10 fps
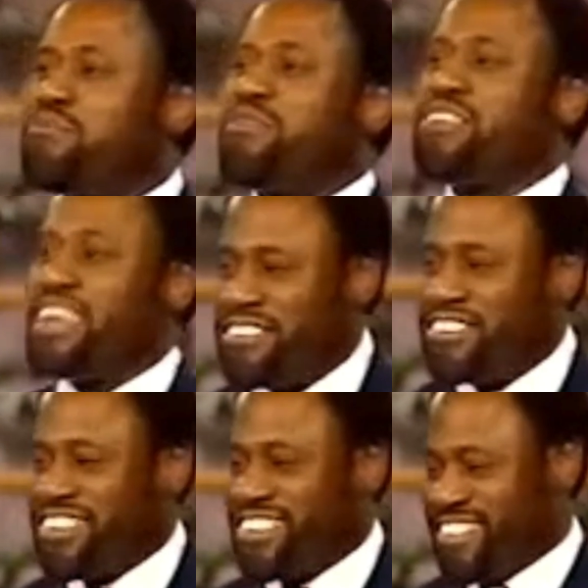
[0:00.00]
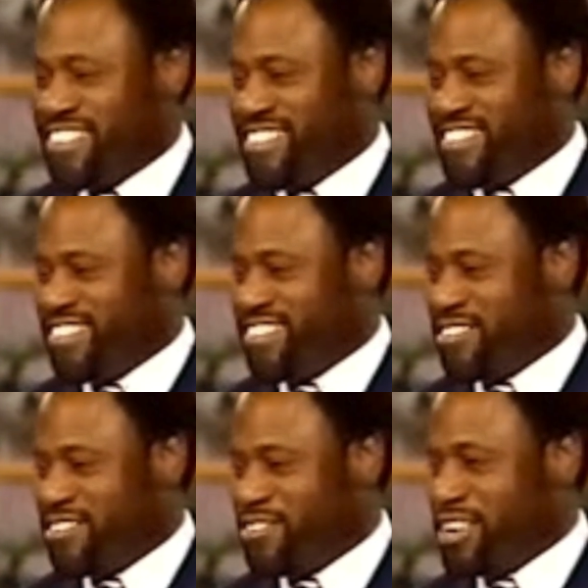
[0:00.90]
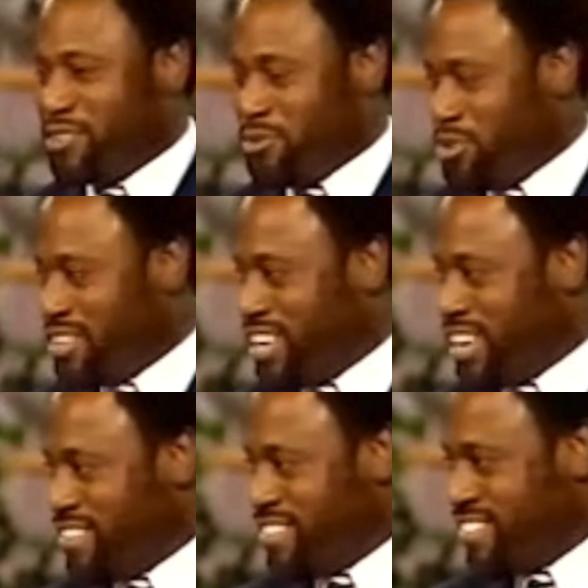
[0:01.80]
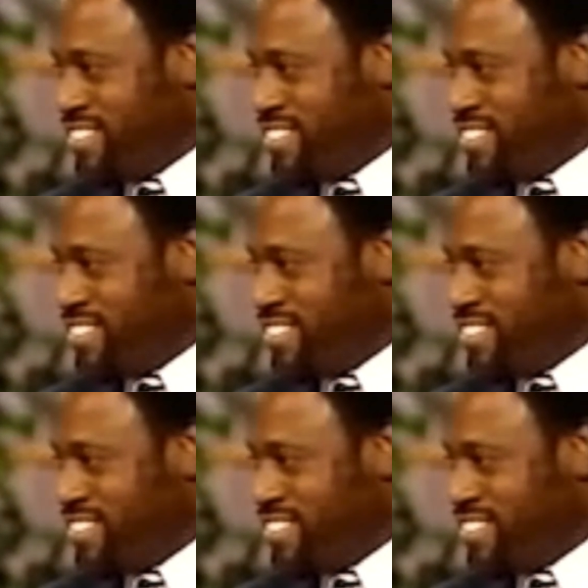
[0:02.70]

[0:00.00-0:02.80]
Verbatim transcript: potential. Write the word down.